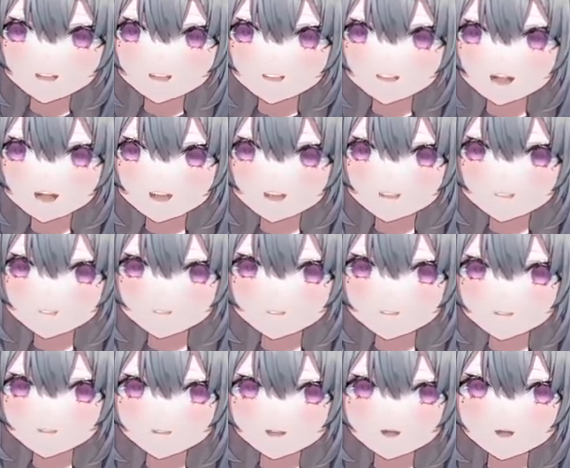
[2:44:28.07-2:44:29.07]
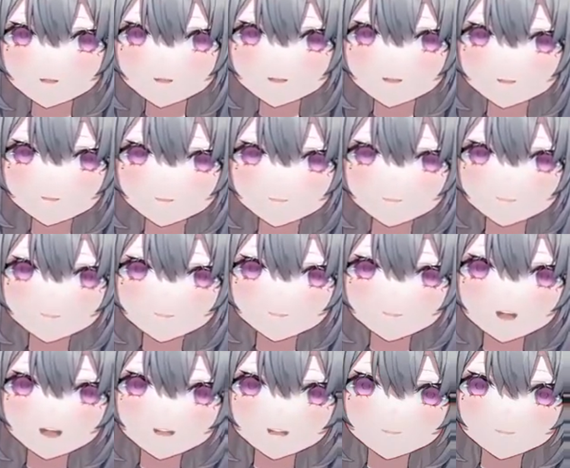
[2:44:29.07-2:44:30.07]
god. Know. Oh, I'll go to the
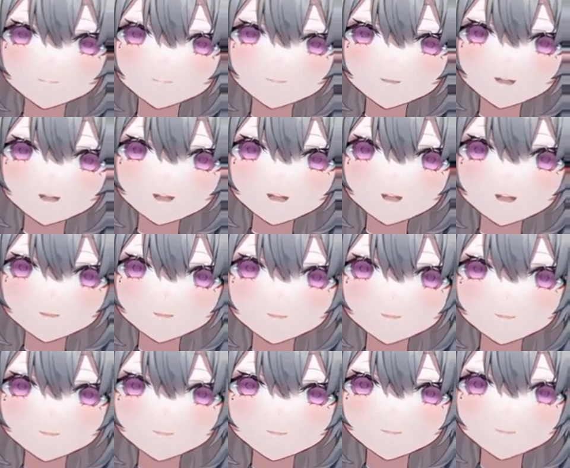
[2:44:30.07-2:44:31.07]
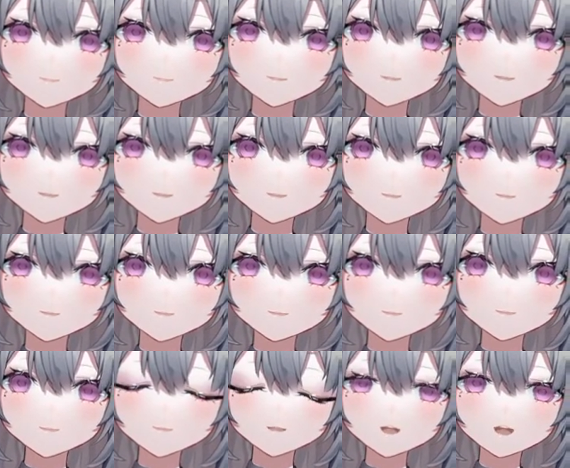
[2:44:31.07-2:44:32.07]
shiny tree. Do you want to get another
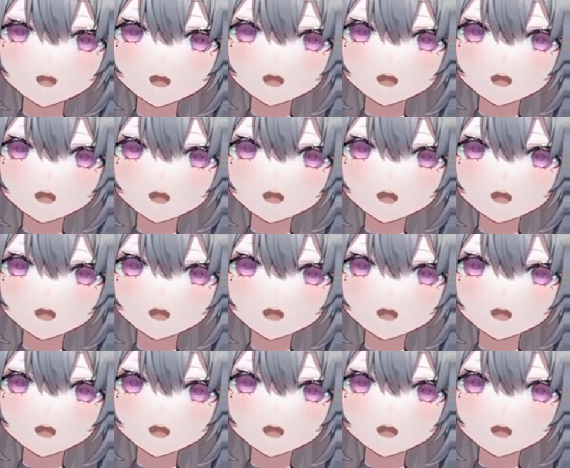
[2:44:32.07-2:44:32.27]
frog?